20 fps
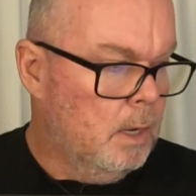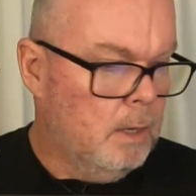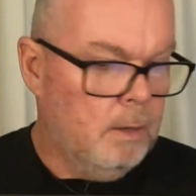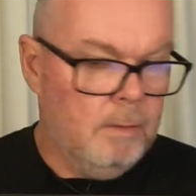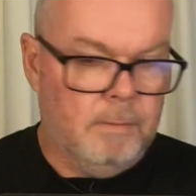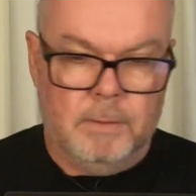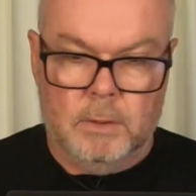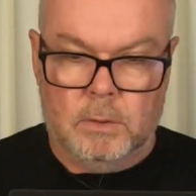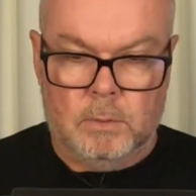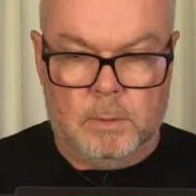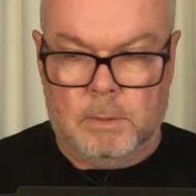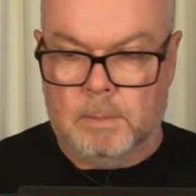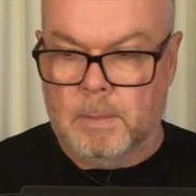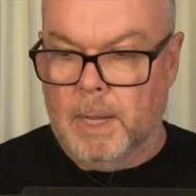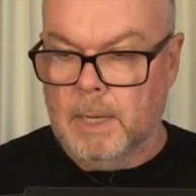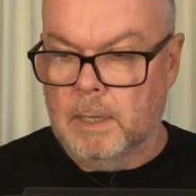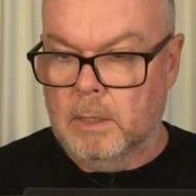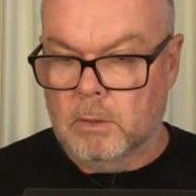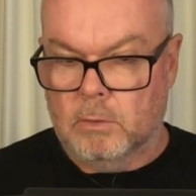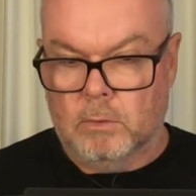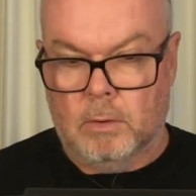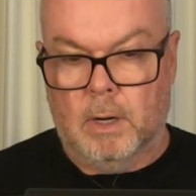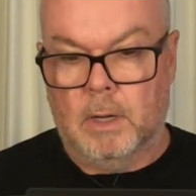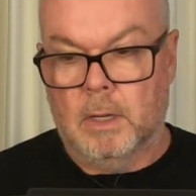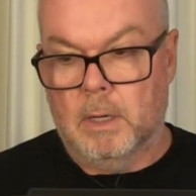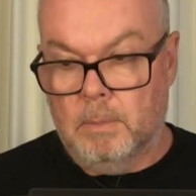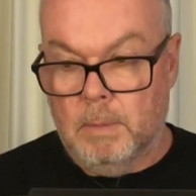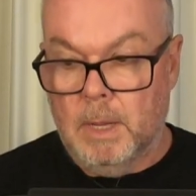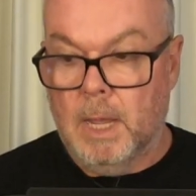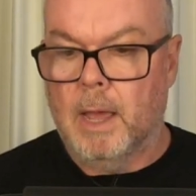If this was made in
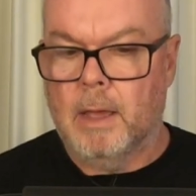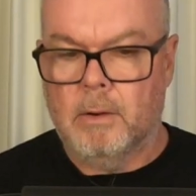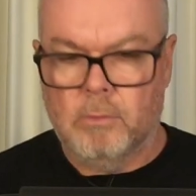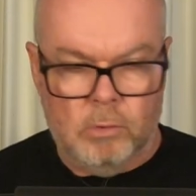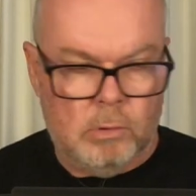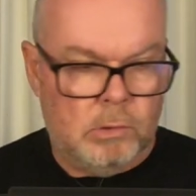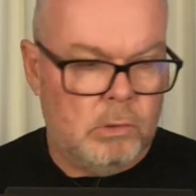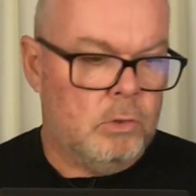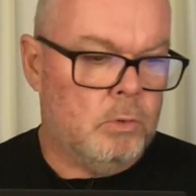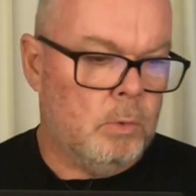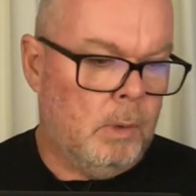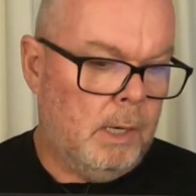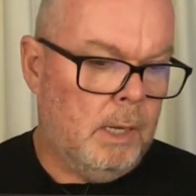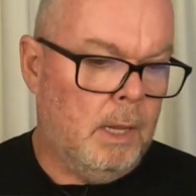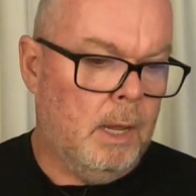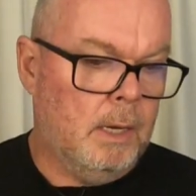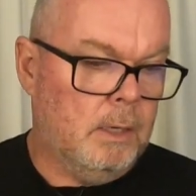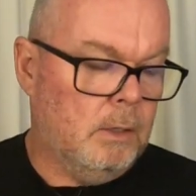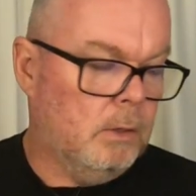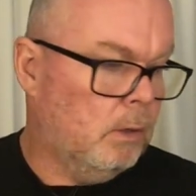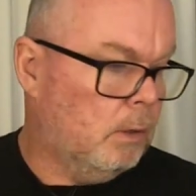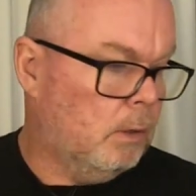Australia, it'd be $128.